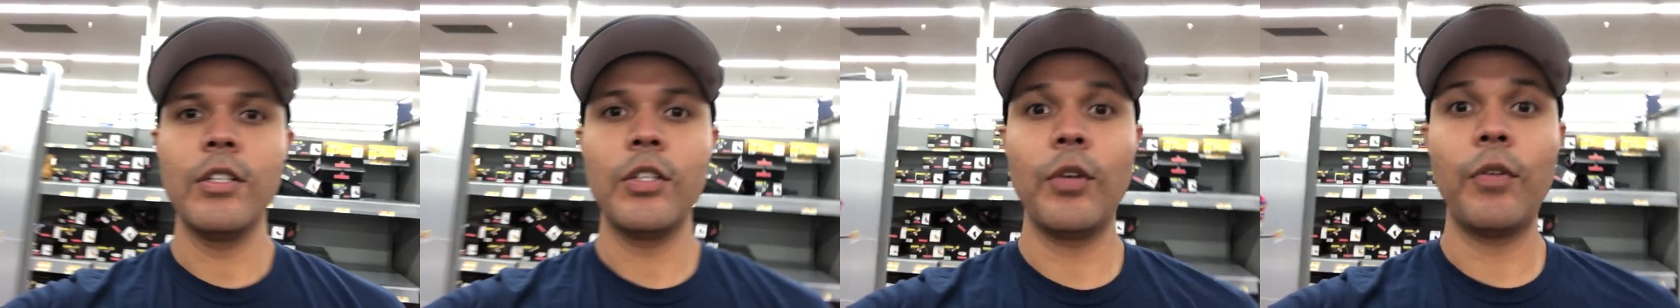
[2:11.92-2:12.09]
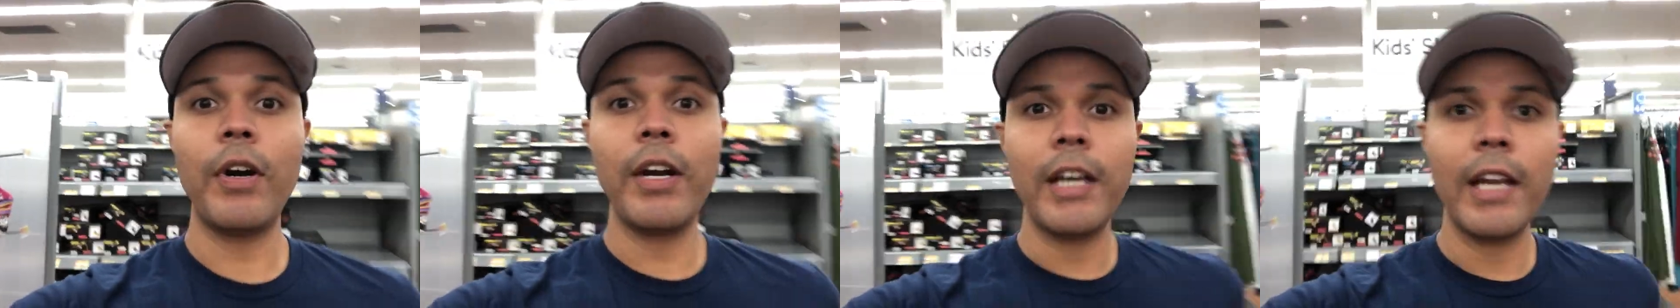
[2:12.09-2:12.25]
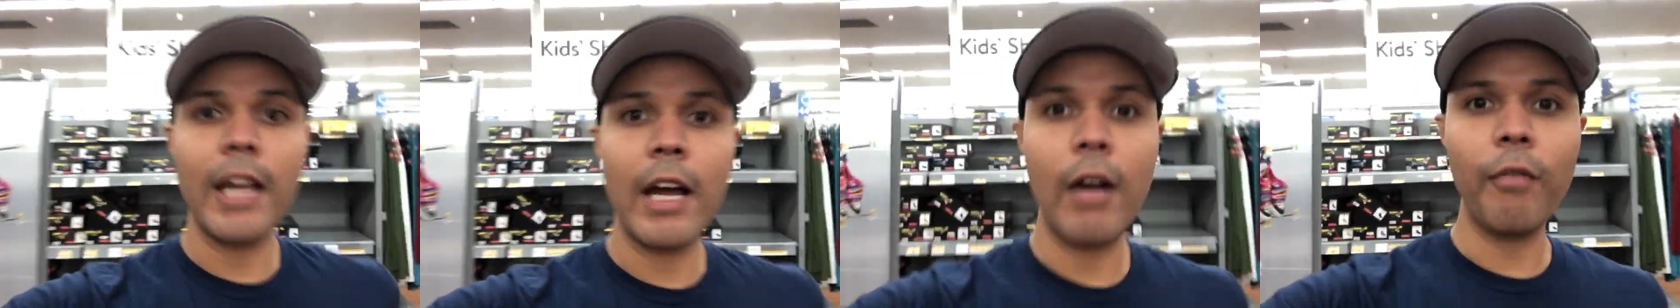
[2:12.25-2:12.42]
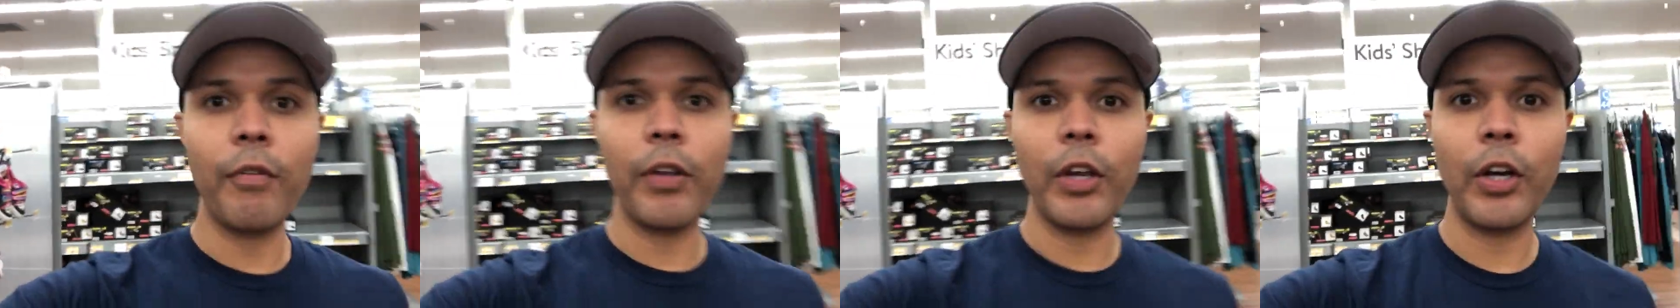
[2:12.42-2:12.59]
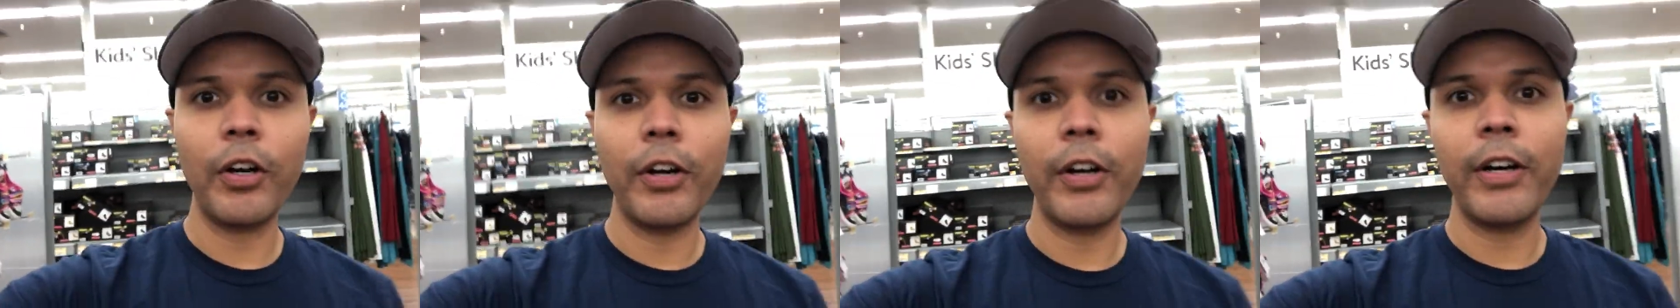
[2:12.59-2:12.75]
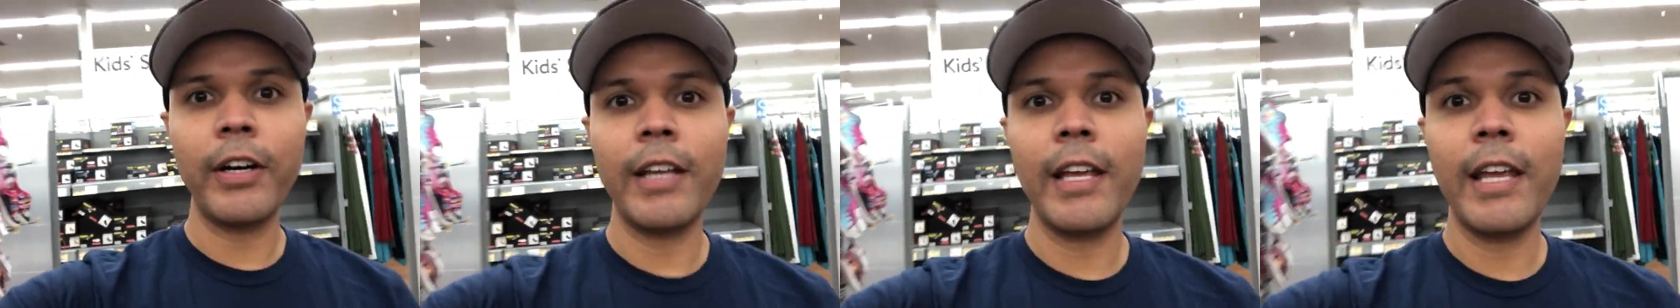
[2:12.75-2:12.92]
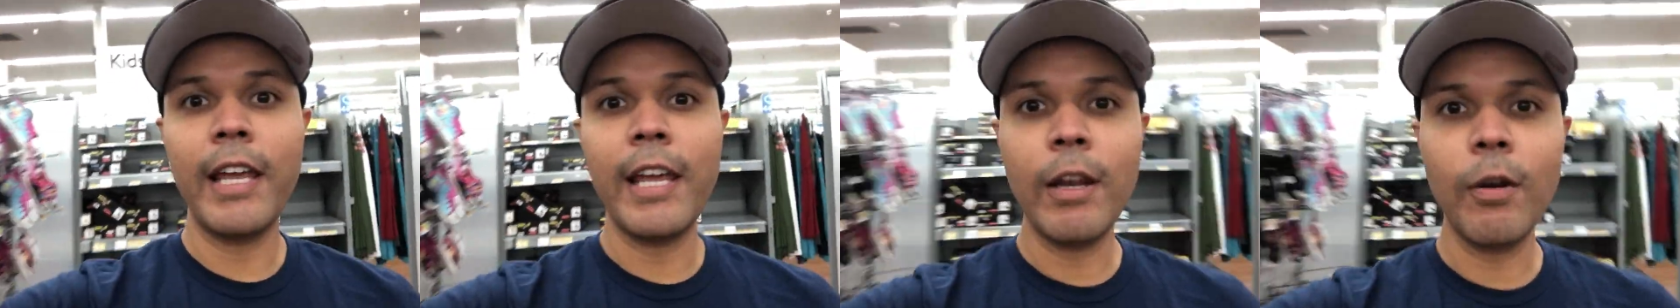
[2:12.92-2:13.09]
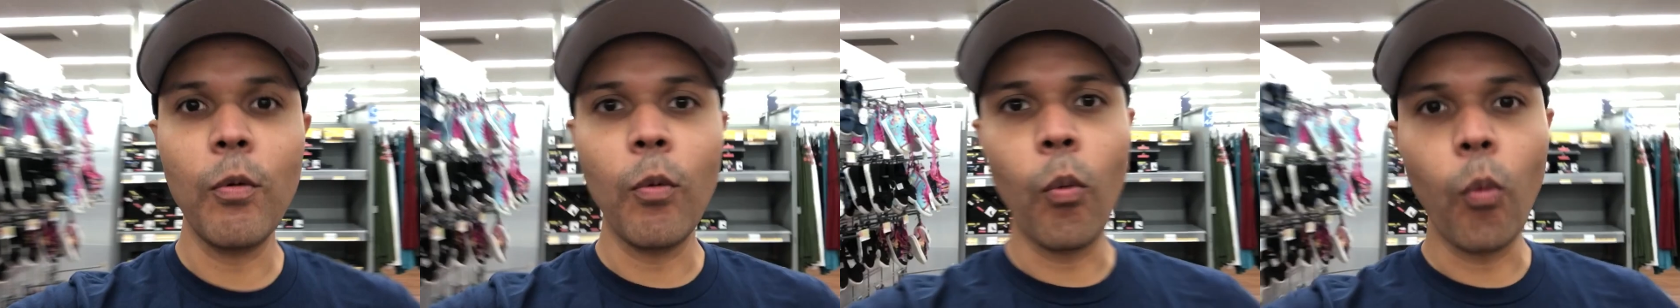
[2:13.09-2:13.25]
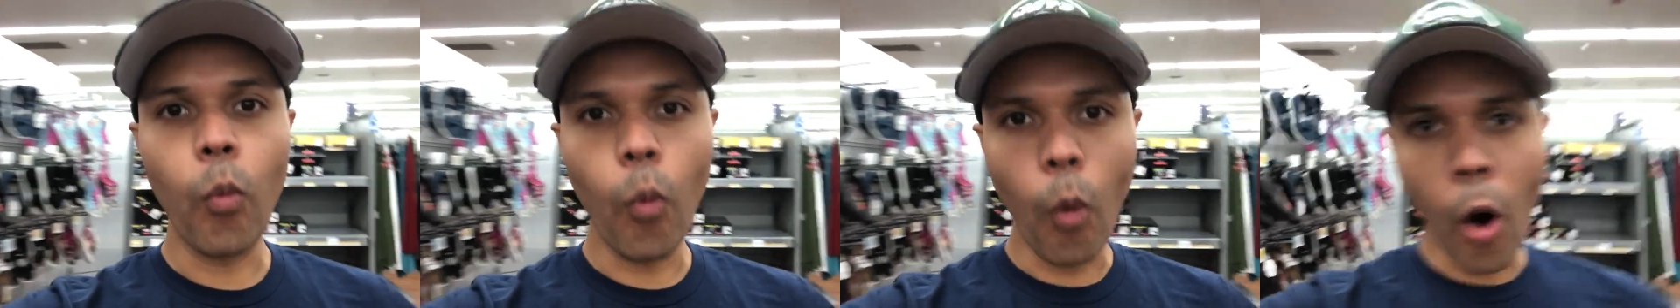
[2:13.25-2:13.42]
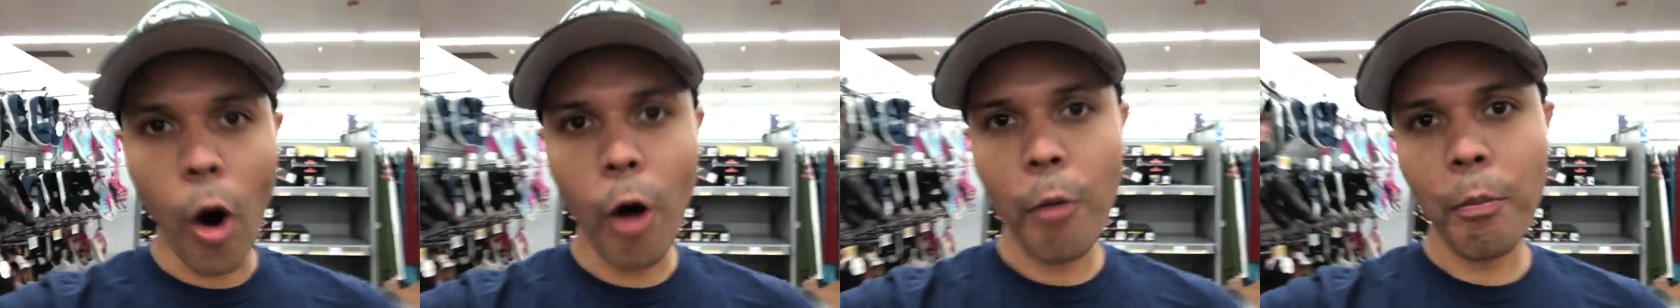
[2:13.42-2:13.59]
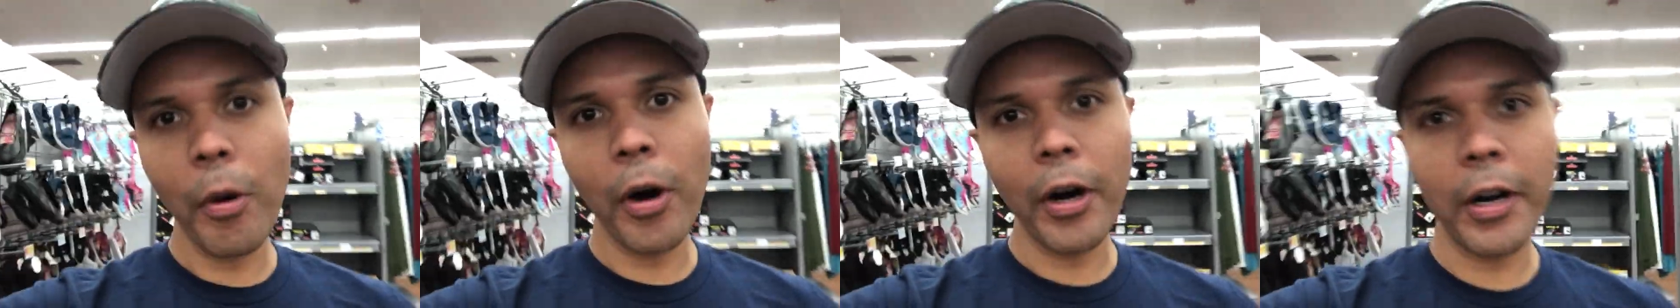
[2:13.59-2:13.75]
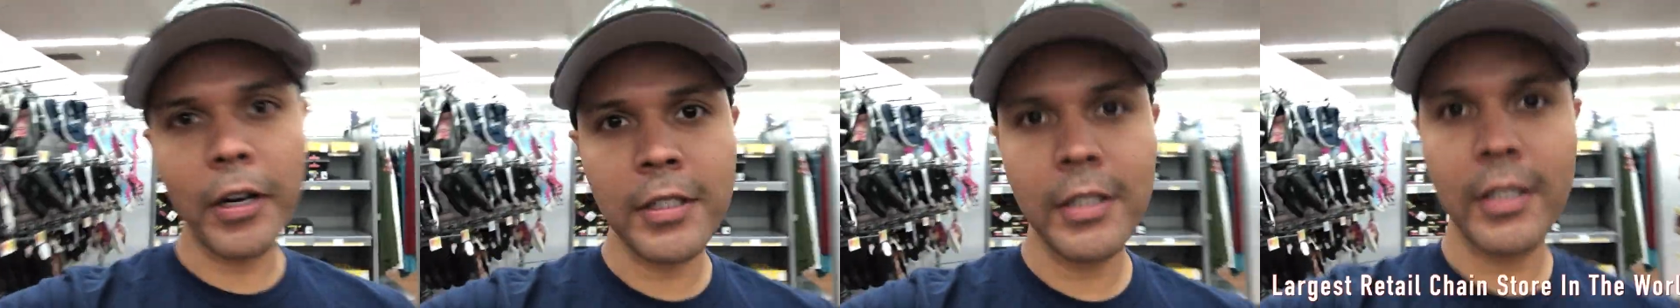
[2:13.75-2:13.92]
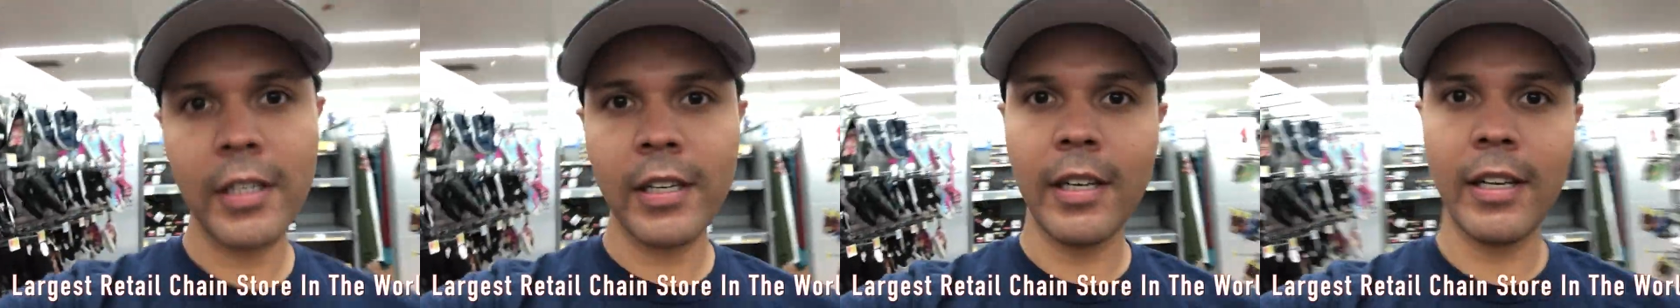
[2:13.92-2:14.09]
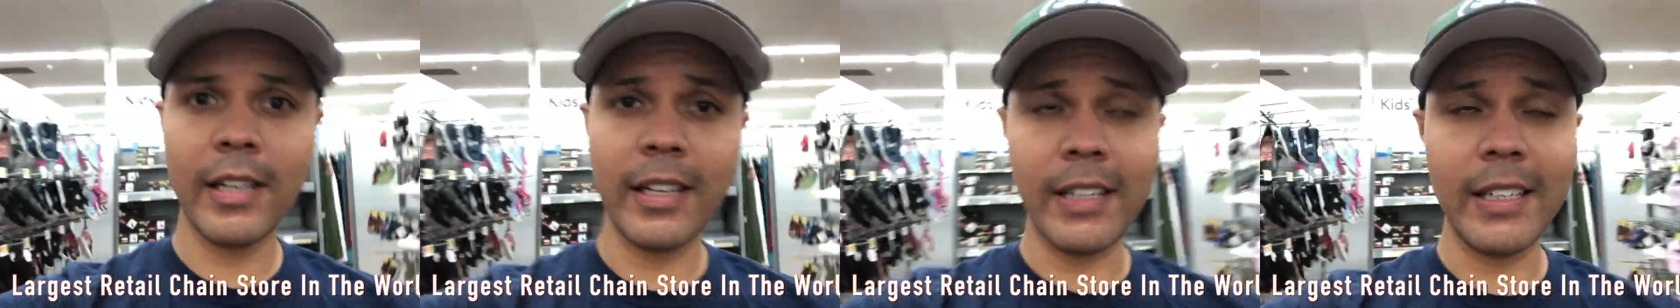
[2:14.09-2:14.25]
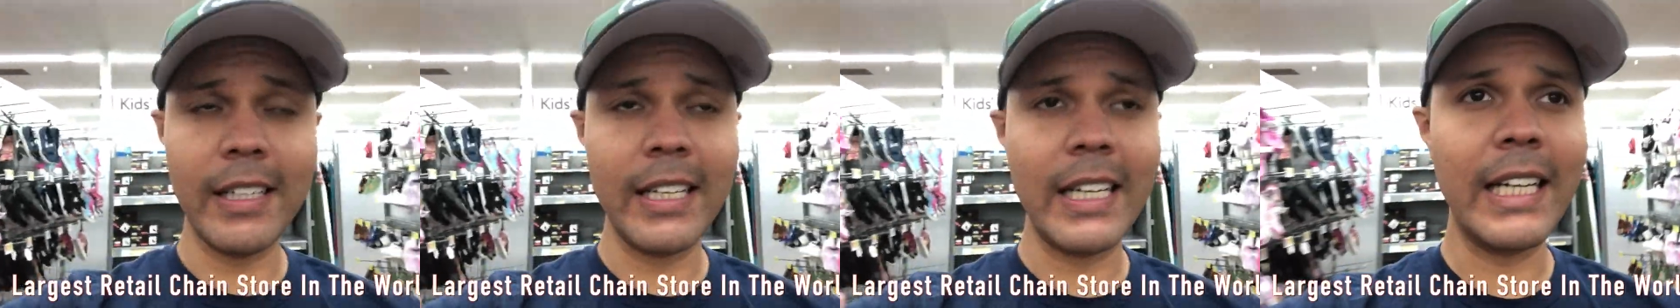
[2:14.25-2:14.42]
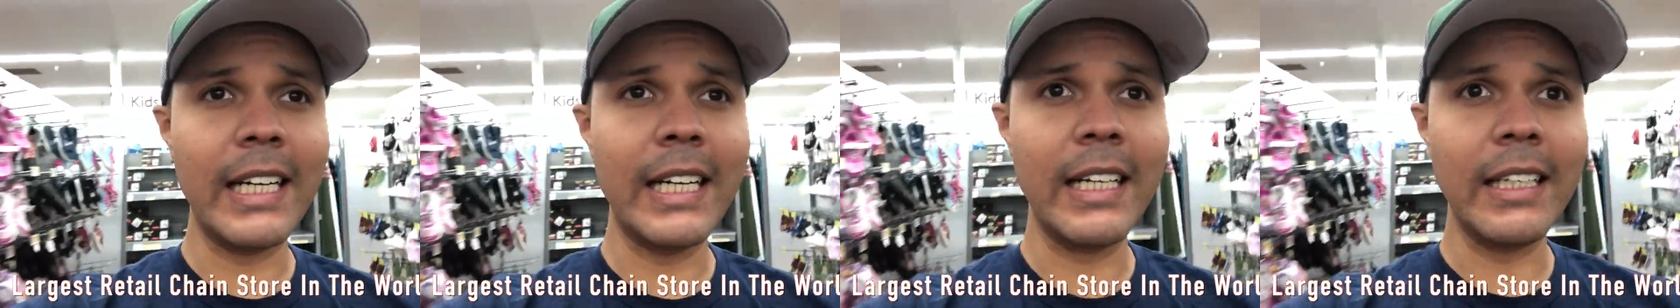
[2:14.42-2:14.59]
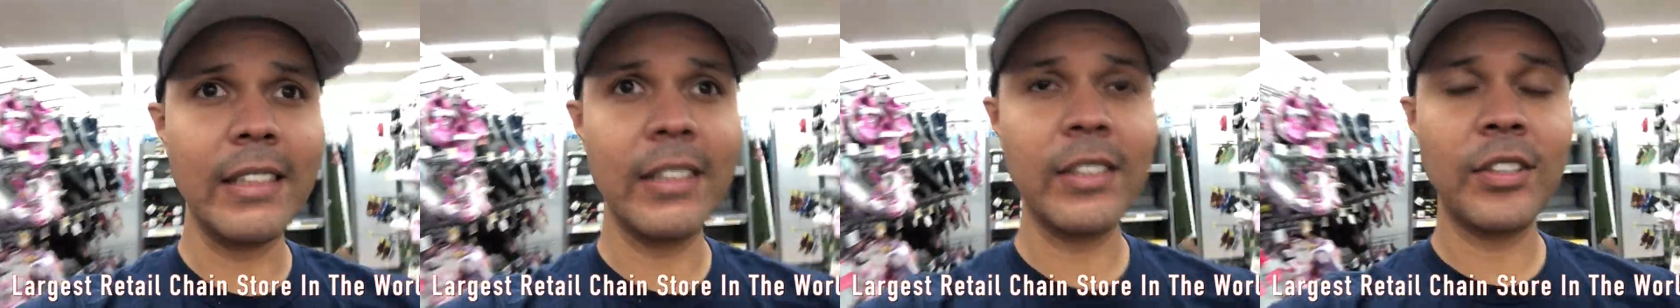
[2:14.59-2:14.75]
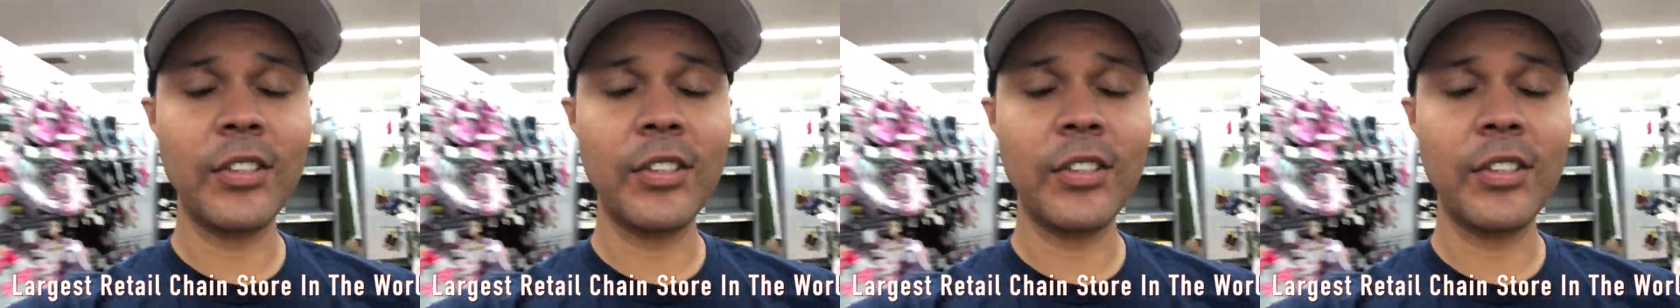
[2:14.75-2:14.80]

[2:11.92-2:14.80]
So right now we are in Walmart uh,